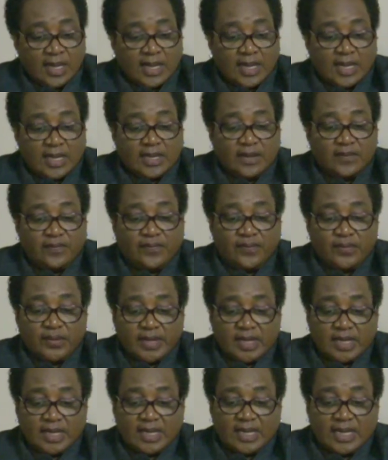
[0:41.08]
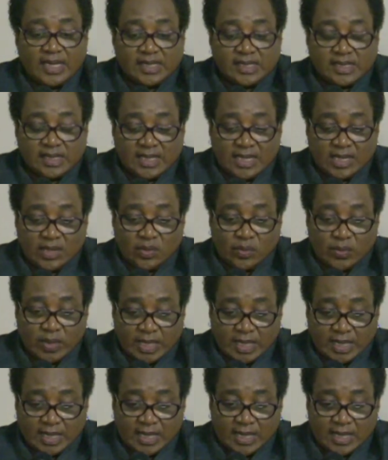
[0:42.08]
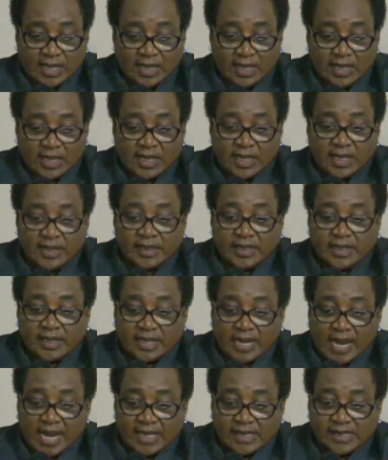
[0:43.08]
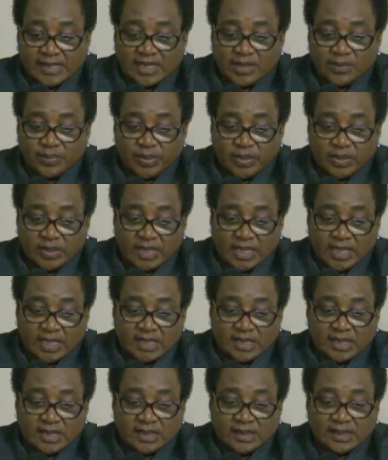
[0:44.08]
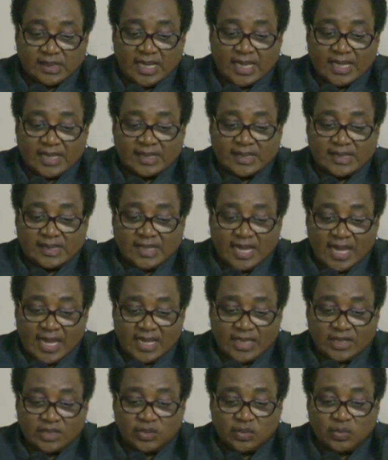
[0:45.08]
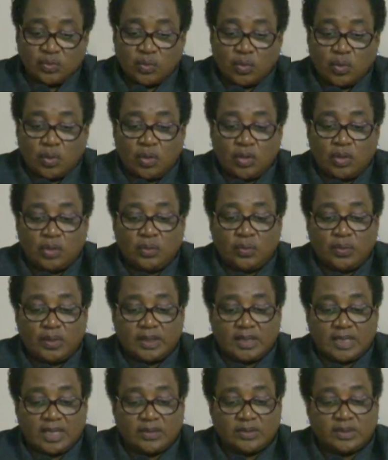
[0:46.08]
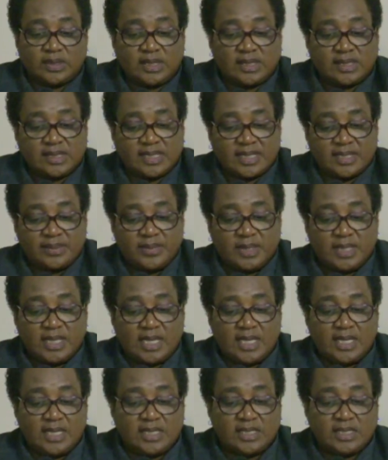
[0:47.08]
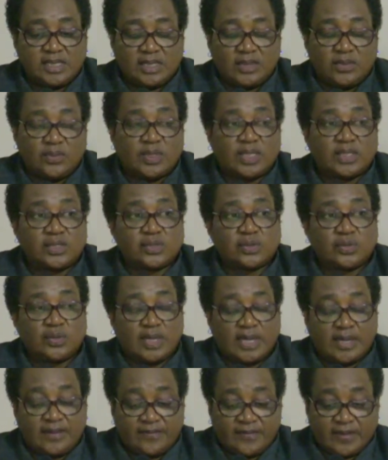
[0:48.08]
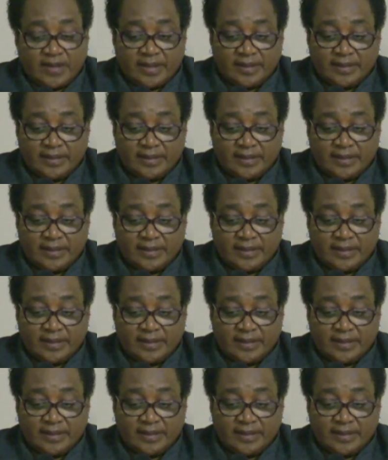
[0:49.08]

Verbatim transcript: and a foreign national worker. The rights and protections extend to all without discrimination whatsoever.